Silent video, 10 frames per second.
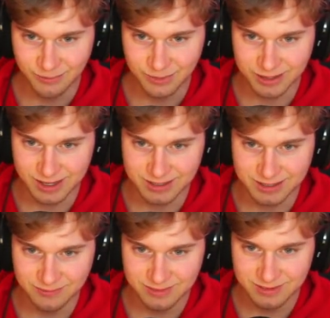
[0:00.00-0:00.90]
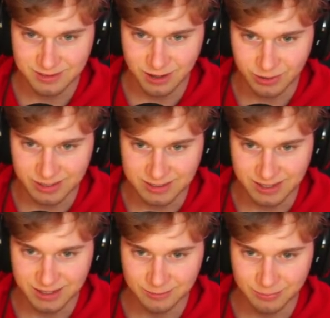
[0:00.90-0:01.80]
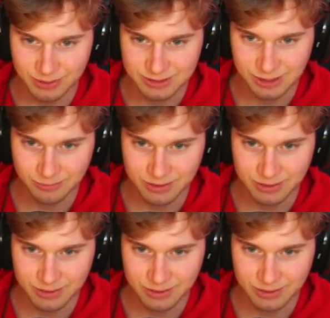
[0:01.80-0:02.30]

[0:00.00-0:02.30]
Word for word: Are we gonna end him? Okay, yeah, yeah, the person jumped